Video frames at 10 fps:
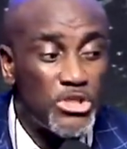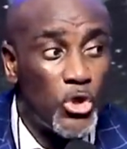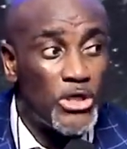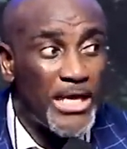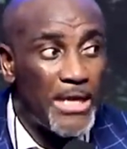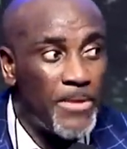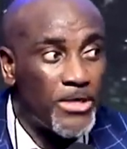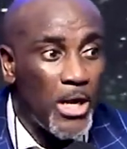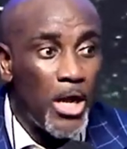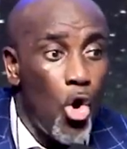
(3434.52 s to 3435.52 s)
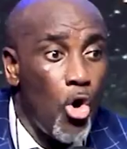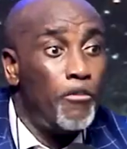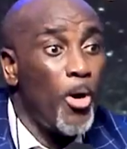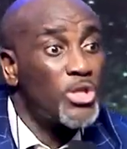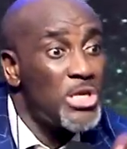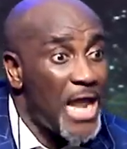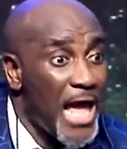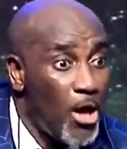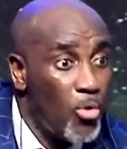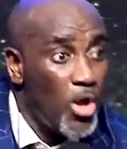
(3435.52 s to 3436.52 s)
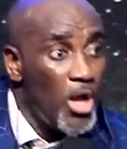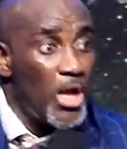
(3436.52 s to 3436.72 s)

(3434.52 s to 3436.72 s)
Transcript: You are getting it. If I said,